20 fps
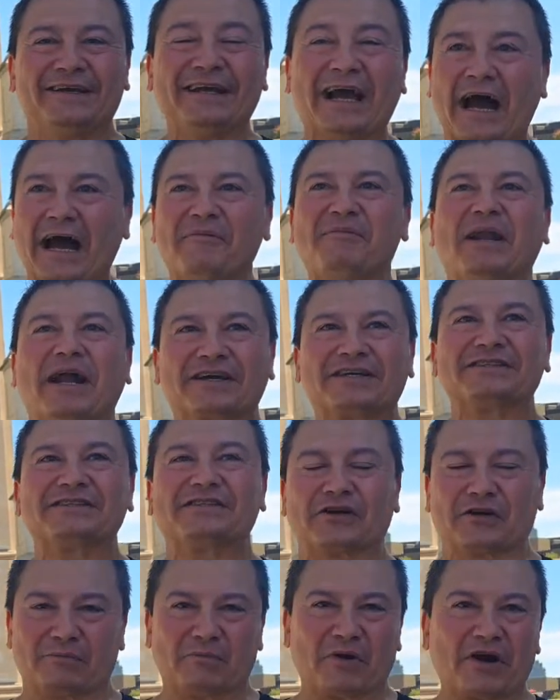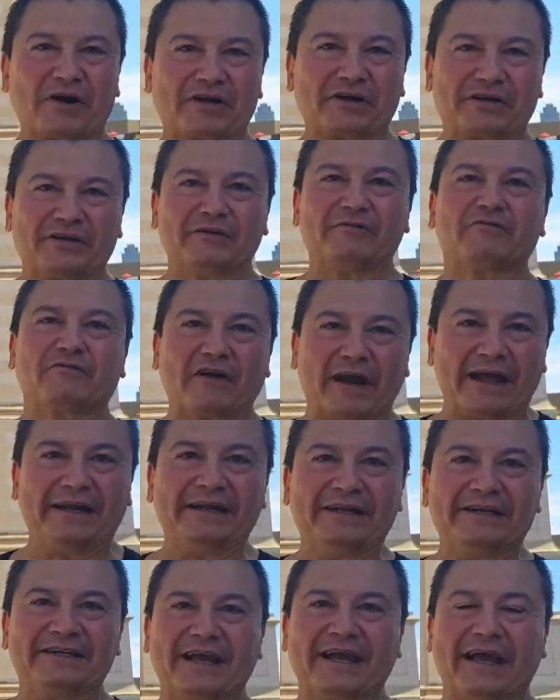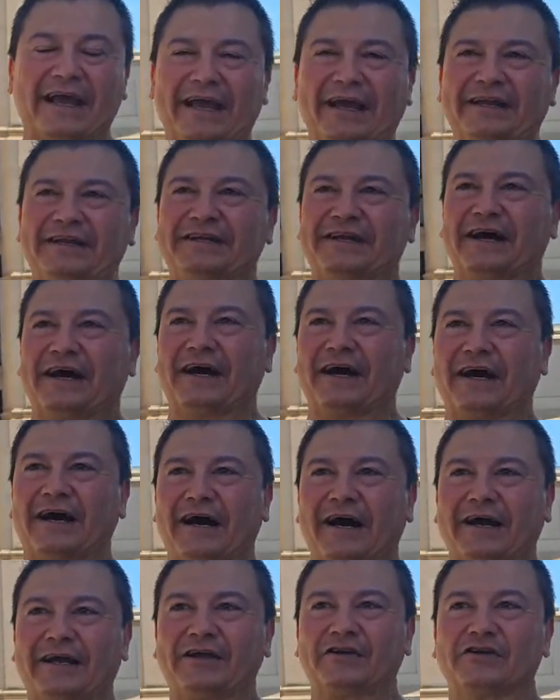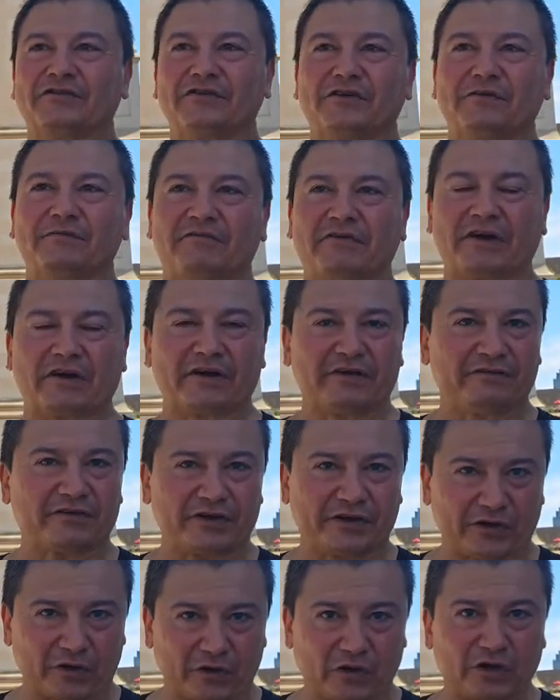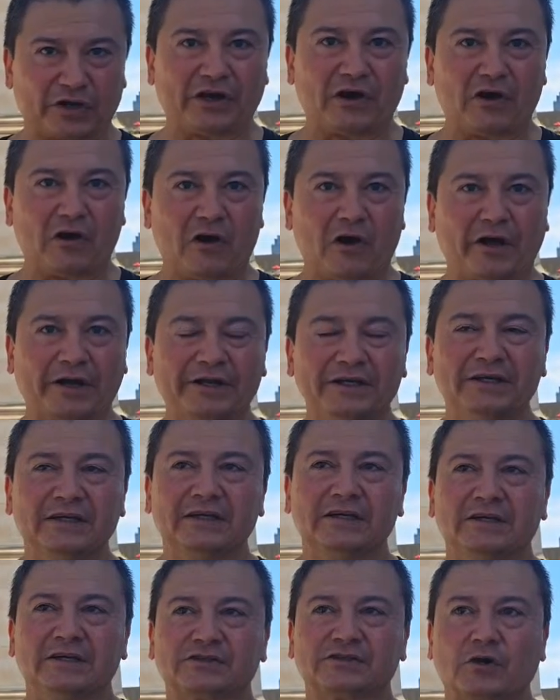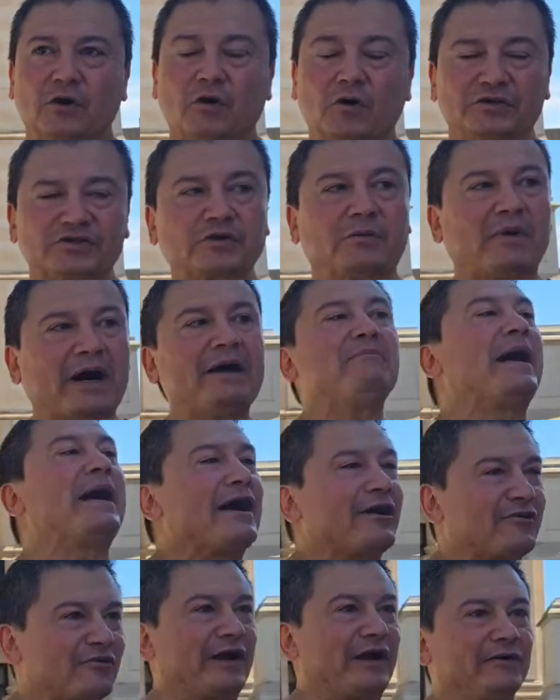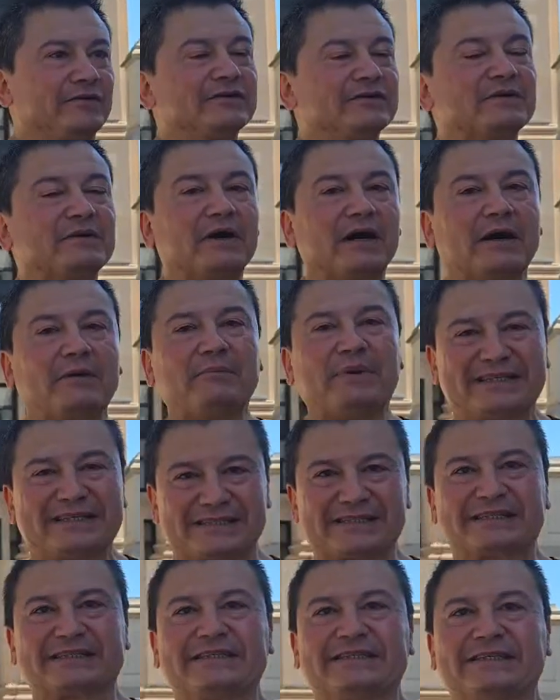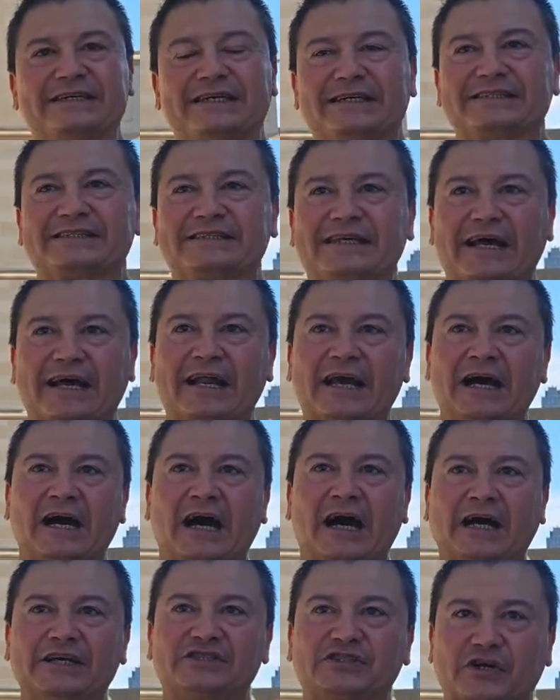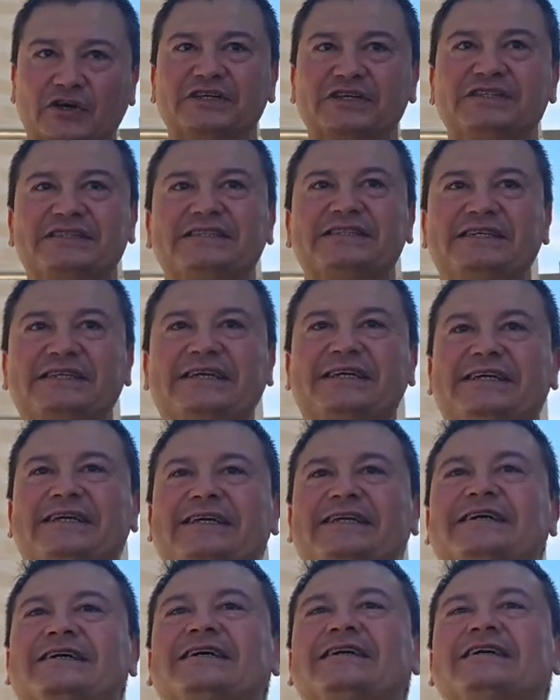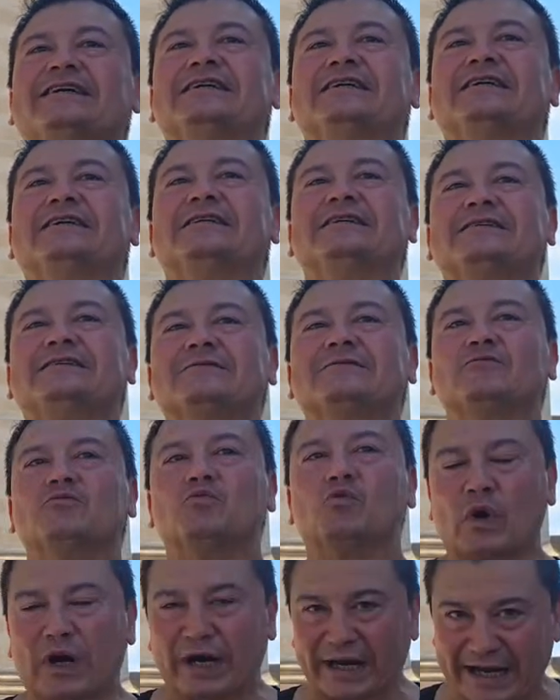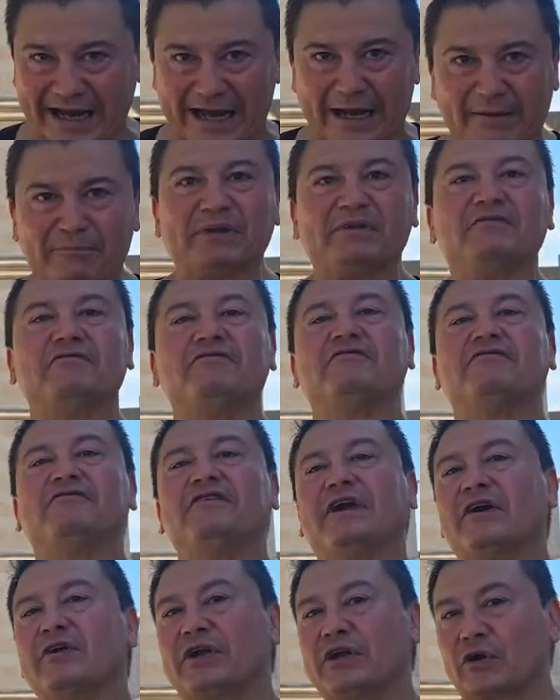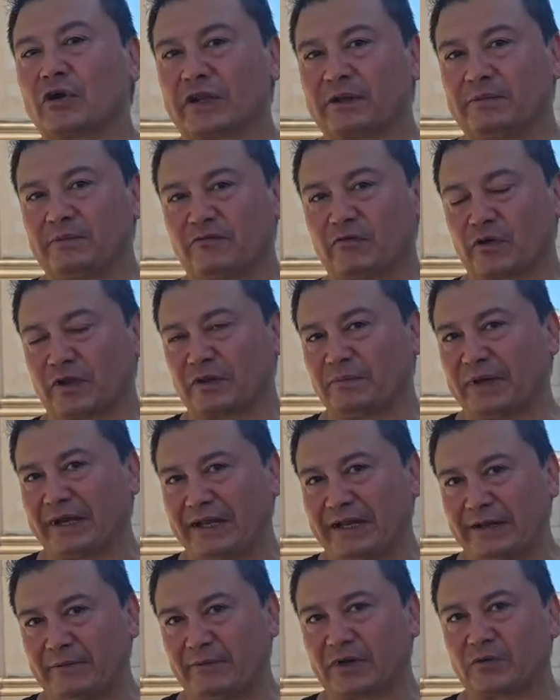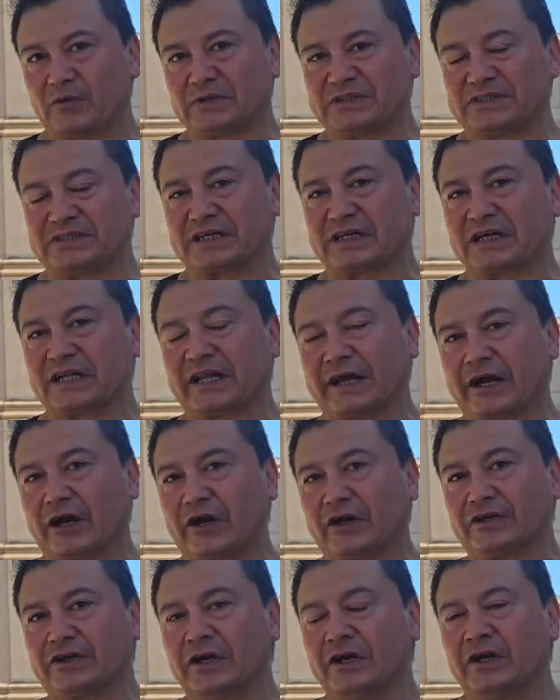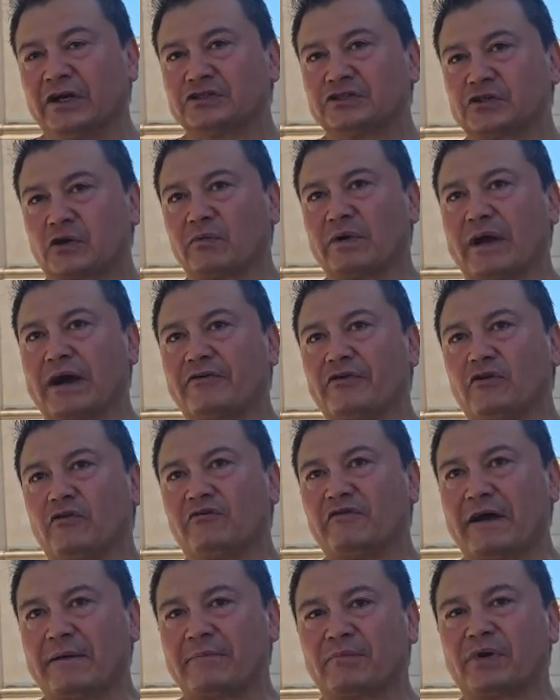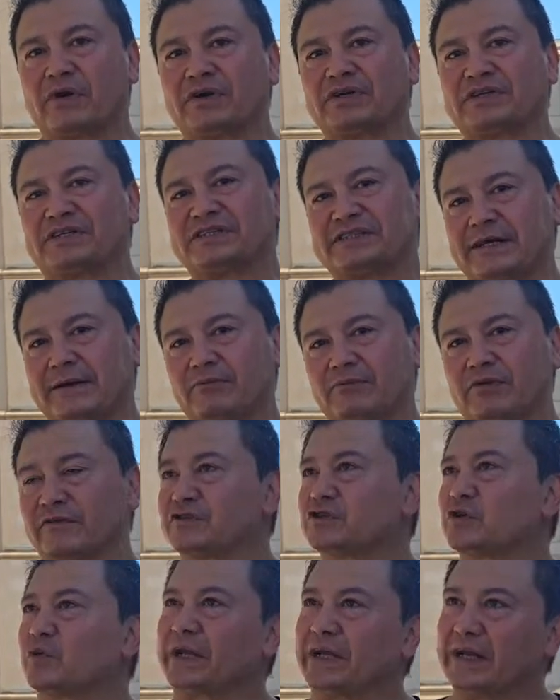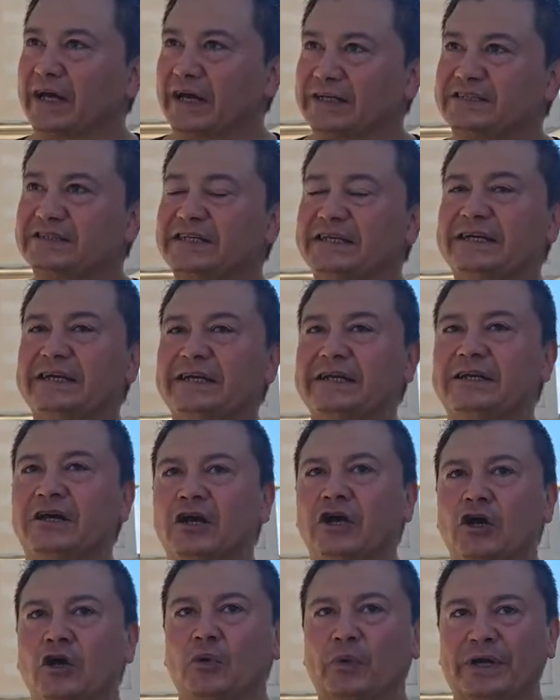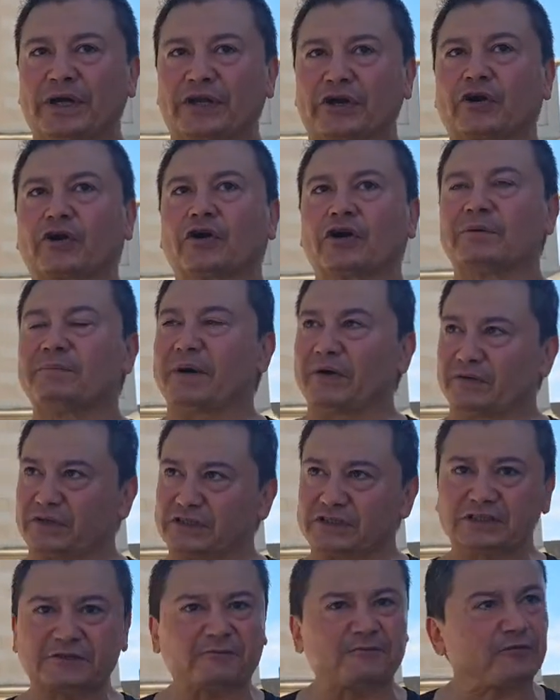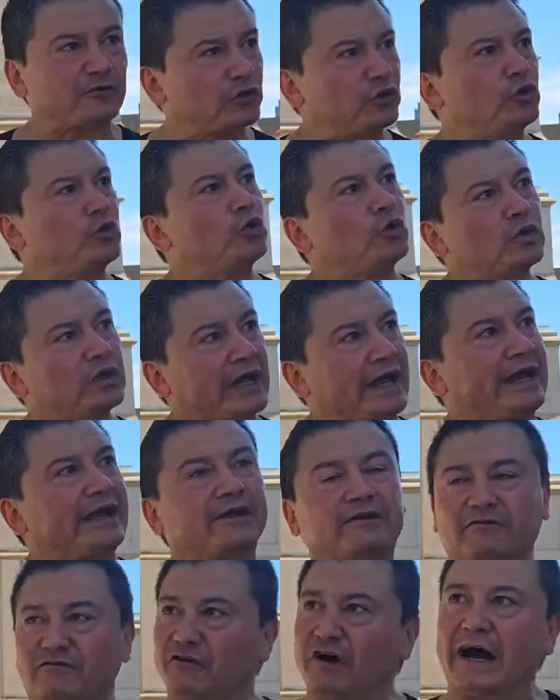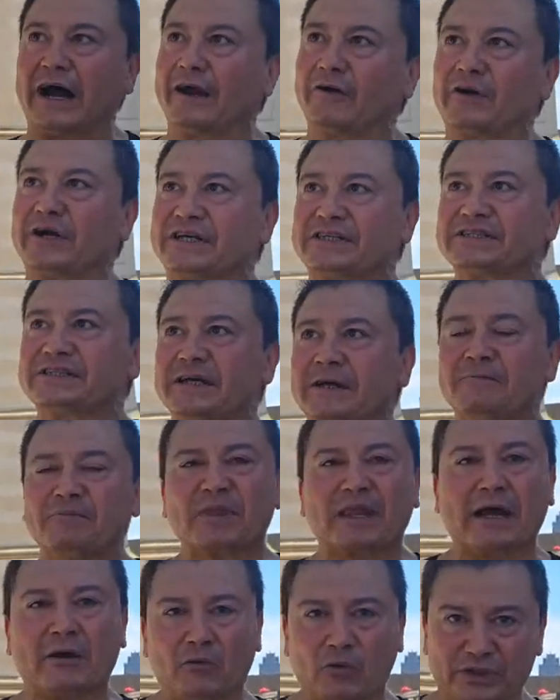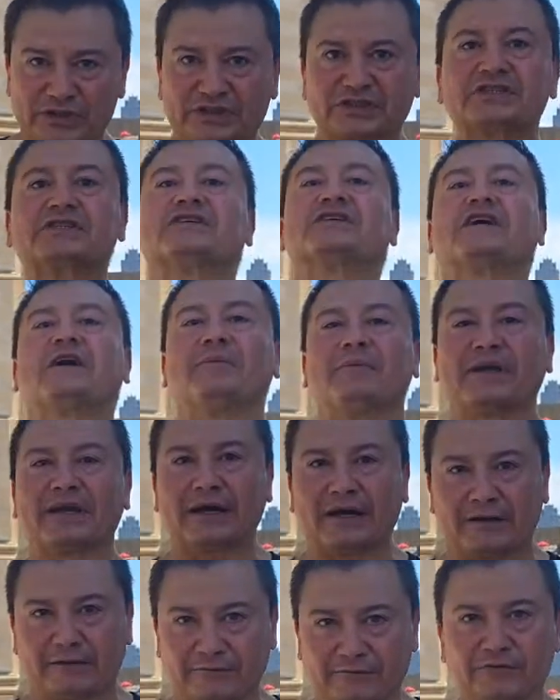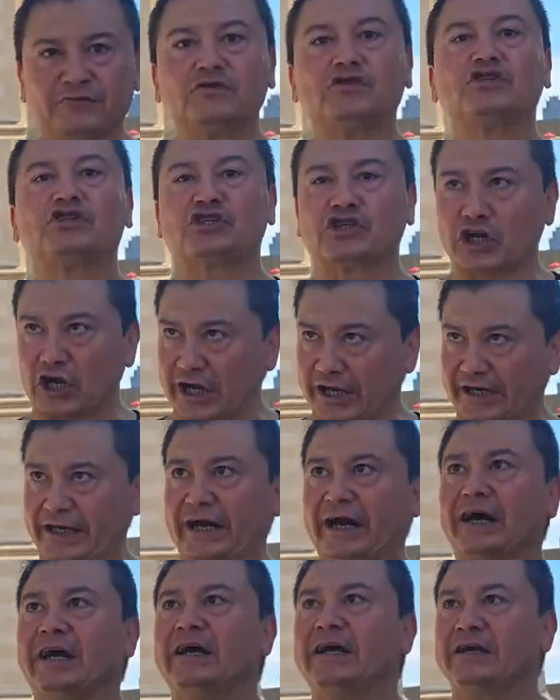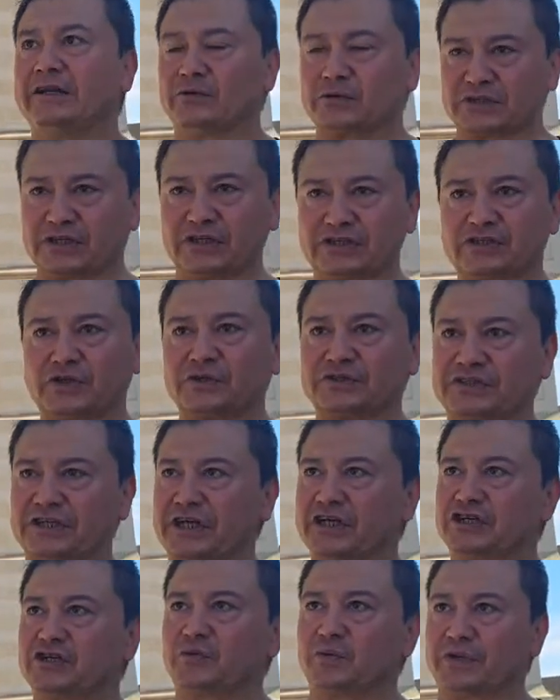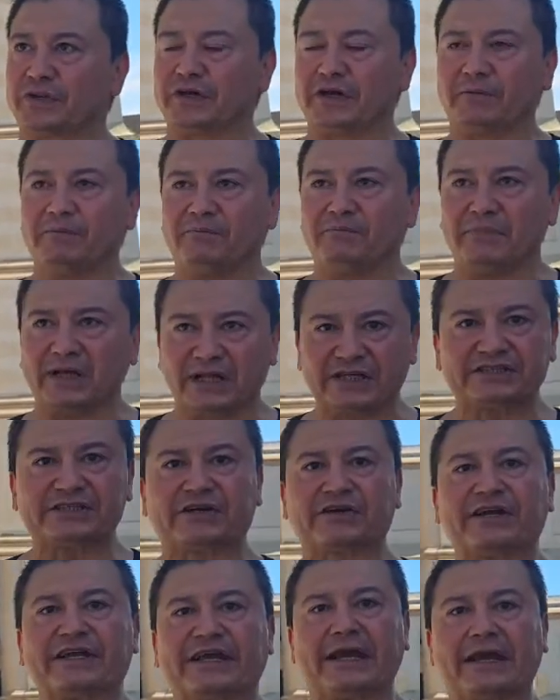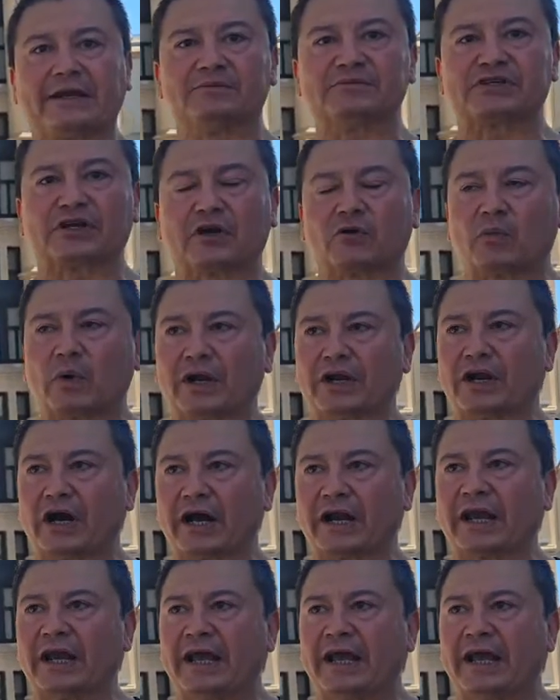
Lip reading: Yeah, I mean, I consider Mark a good friend, and I interviewed him very, very early on. So my background basically is that I started seeing what happened very early before the pandemic was declared. So around November, December of 2019, we had heard about this flu-like virus that was coming out of China. It was in association with the military games there and whatnot.